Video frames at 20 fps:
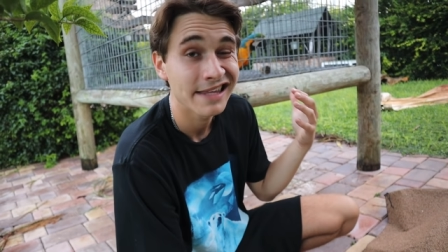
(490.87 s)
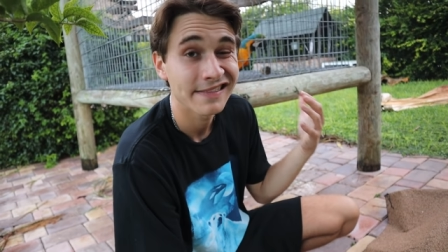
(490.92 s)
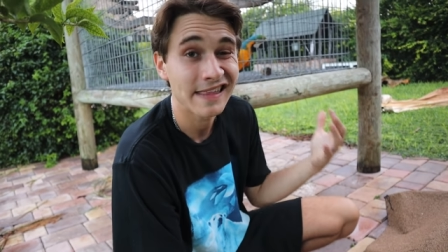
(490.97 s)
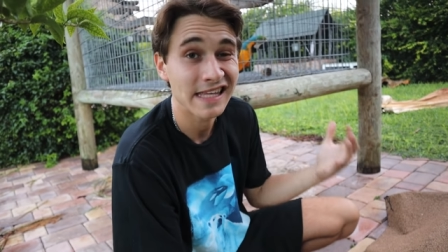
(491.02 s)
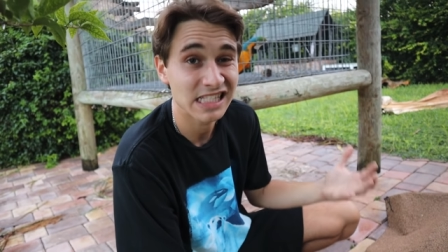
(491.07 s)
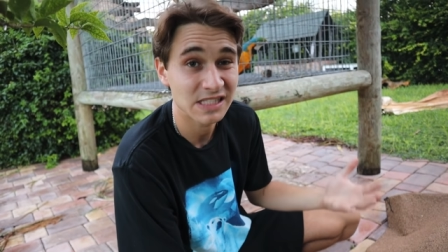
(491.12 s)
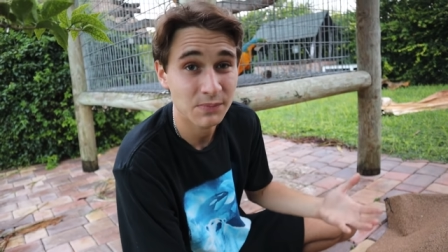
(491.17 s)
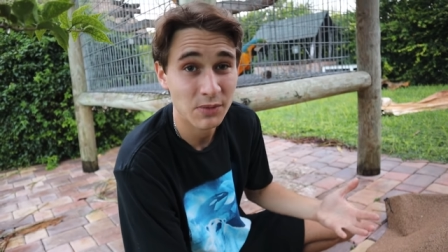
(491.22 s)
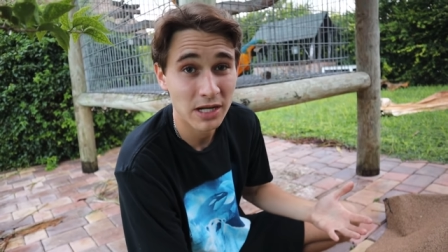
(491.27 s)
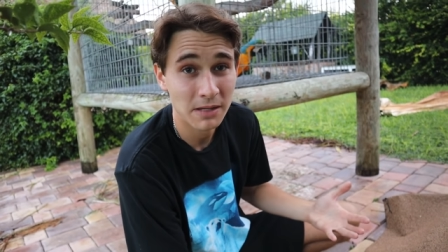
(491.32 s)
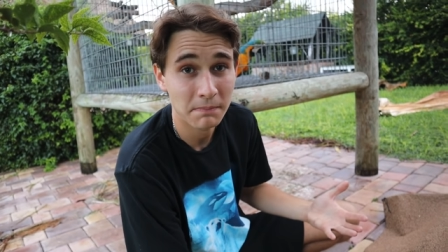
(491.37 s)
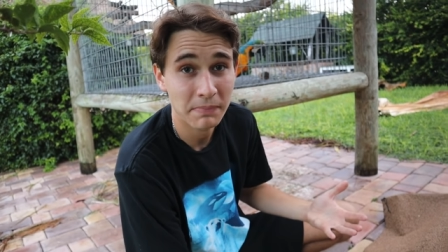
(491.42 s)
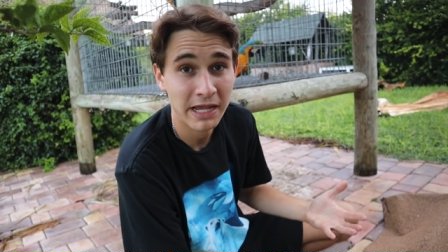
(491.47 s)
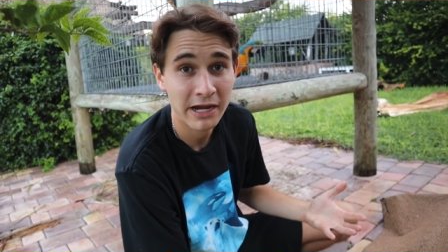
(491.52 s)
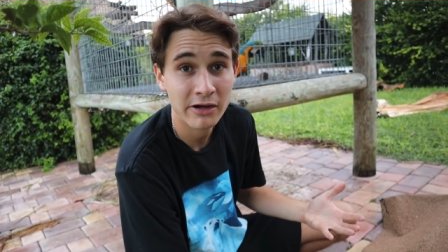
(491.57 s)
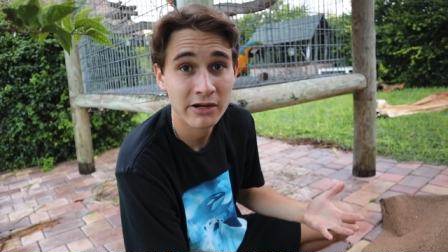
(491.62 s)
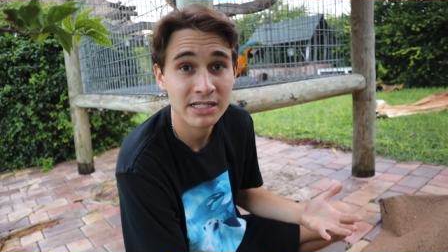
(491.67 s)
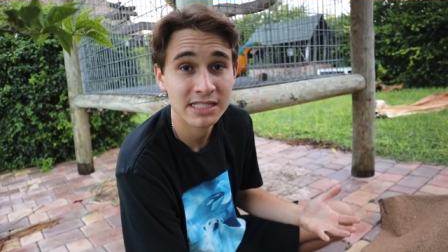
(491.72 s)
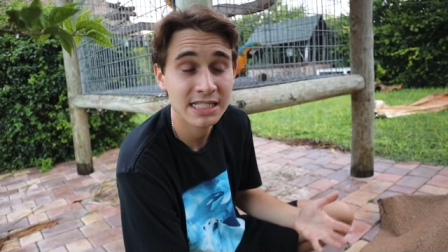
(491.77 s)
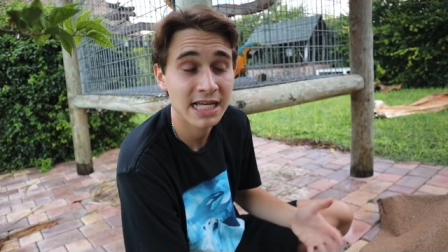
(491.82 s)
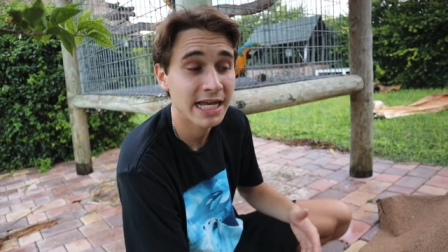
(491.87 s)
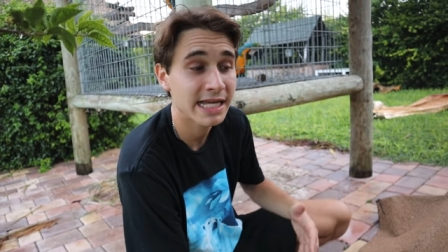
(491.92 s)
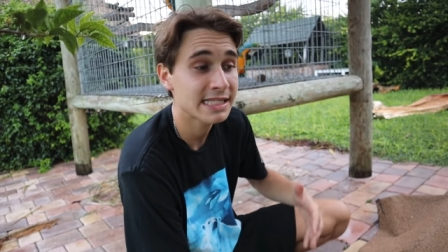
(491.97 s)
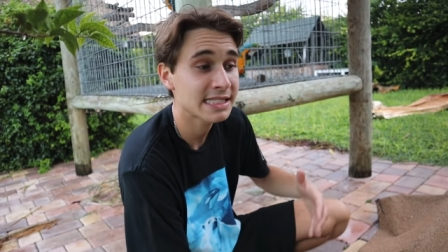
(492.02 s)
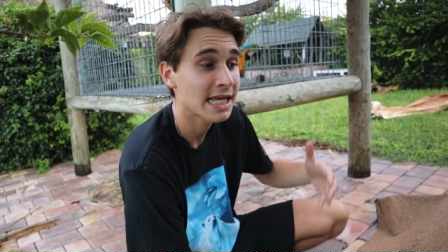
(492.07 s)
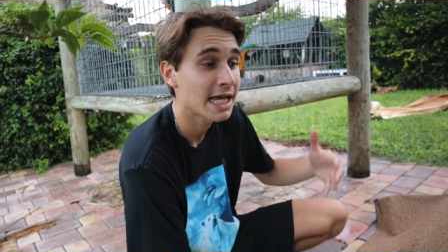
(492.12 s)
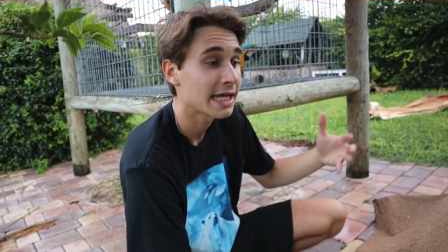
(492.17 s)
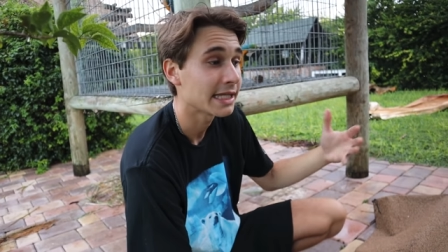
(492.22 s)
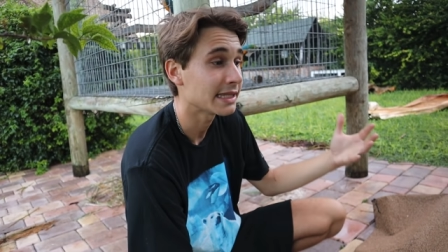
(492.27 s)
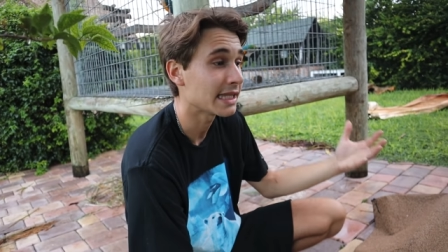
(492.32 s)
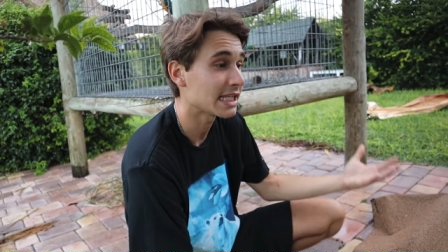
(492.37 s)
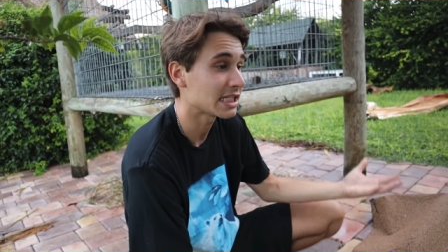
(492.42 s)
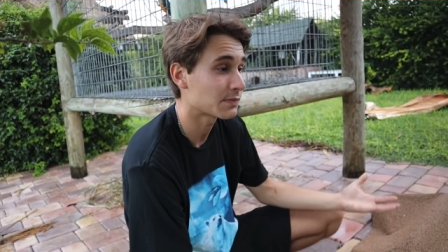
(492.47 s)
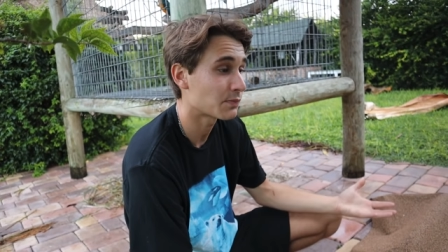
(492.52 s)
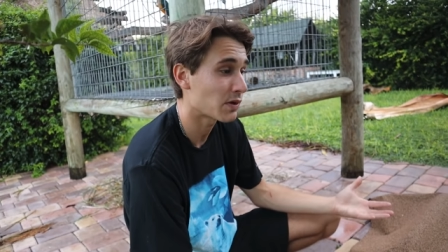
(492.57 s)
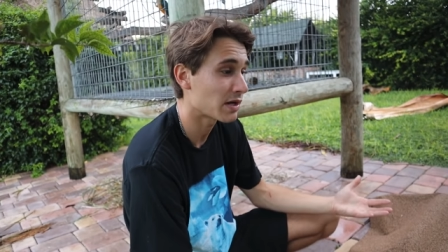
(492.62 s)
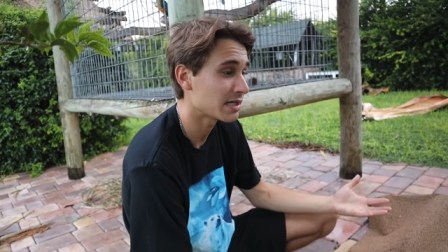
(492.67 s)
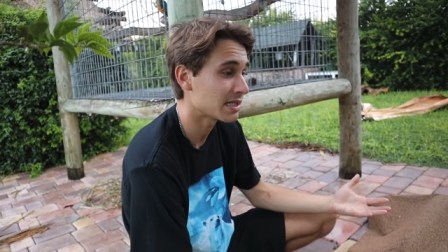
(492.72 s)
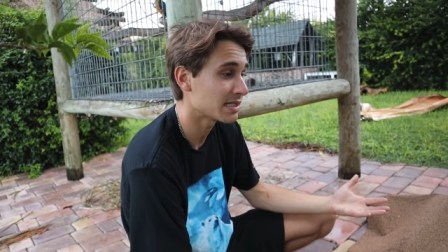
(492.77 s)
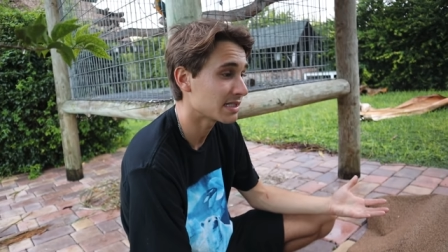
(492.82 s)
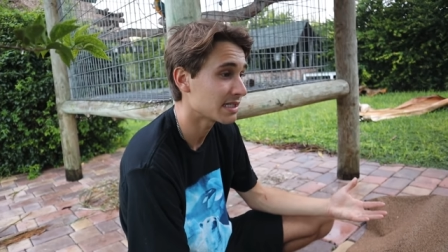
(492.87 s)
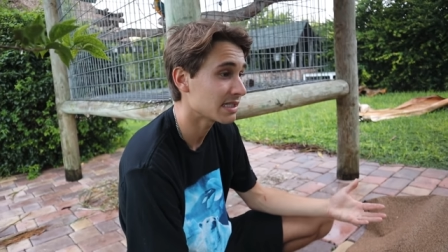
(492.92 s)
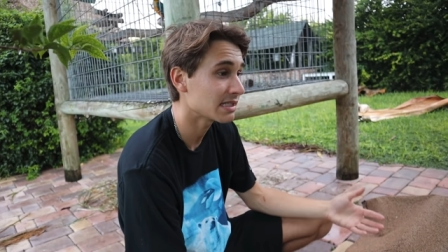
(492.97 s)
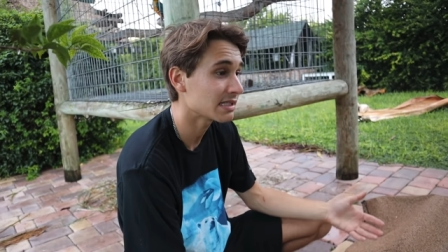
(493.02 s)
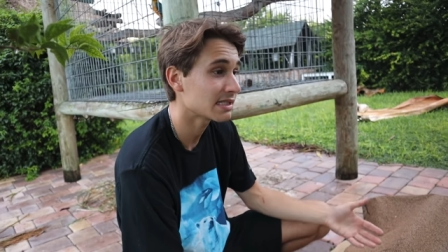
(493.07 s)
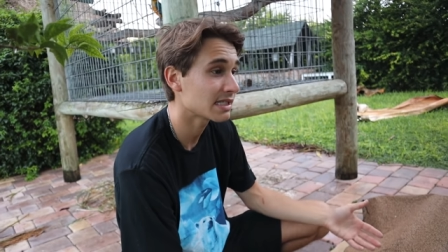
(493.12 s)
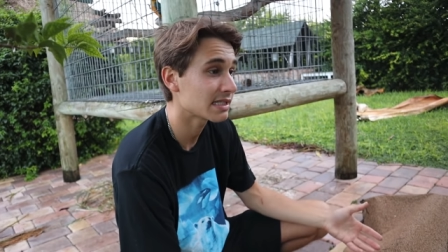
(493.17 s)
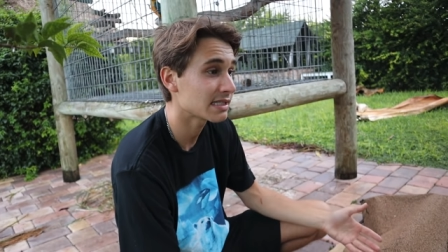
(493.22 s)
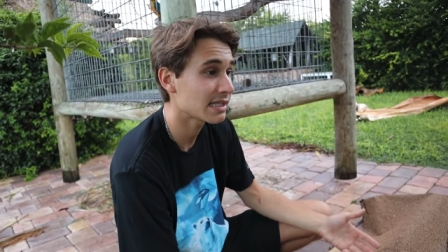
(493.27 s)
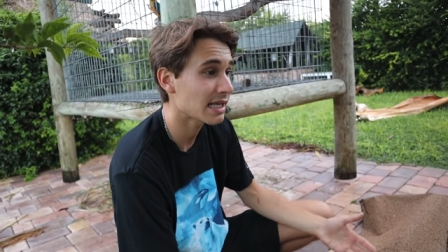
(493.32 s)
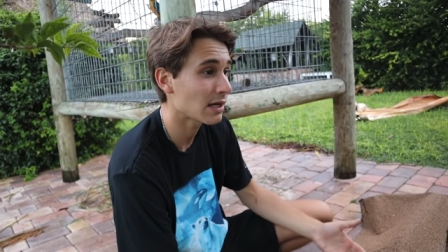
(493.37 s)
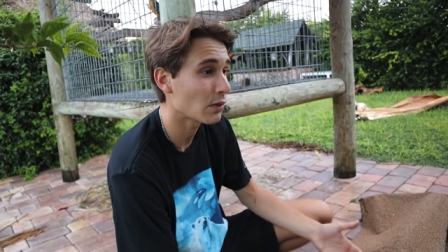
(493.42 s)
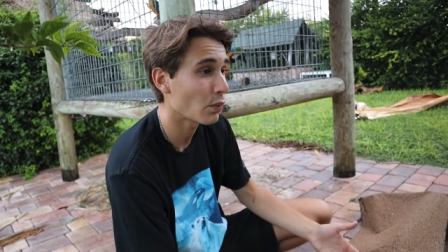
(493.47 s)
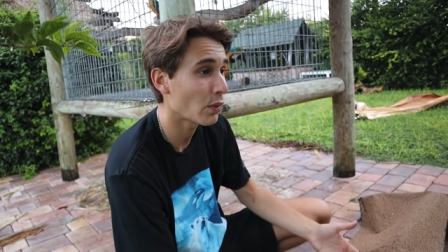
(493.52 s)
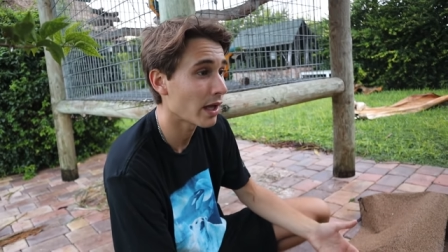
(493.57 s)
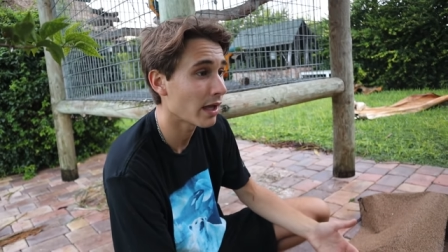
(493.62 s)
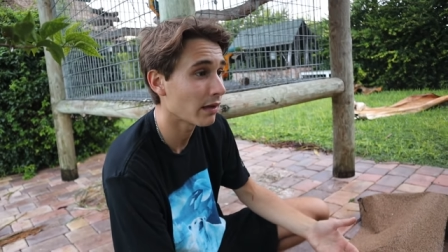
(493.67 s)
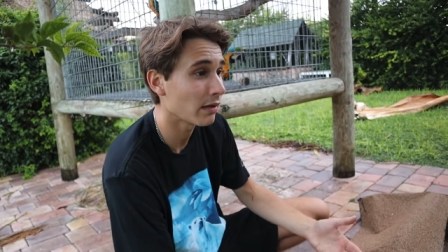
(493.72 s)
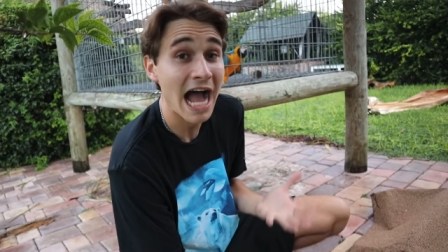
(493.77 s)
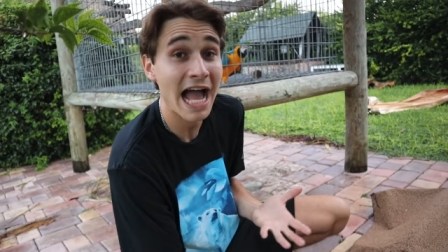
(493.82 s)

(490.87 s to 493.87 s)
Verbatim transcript: they spread parasites, they spread diseases, and well,